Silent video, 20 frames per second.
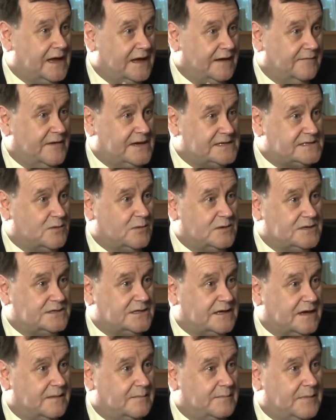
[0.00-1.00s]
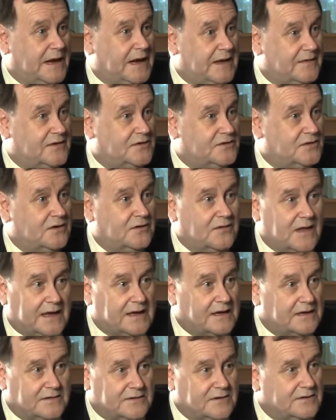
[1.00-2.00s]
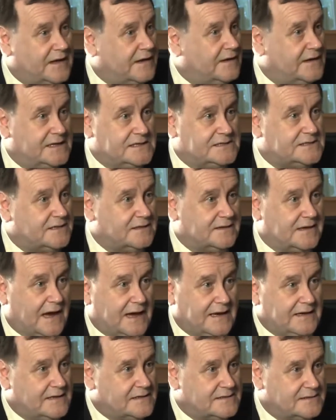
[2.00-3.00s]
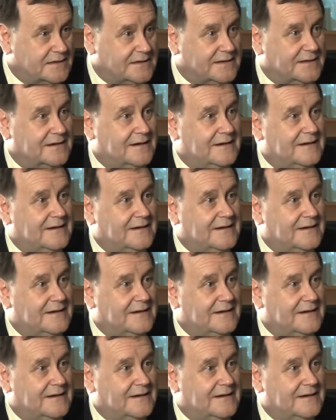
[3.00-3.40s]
investor wants to compare the two, they can do that instantaneously.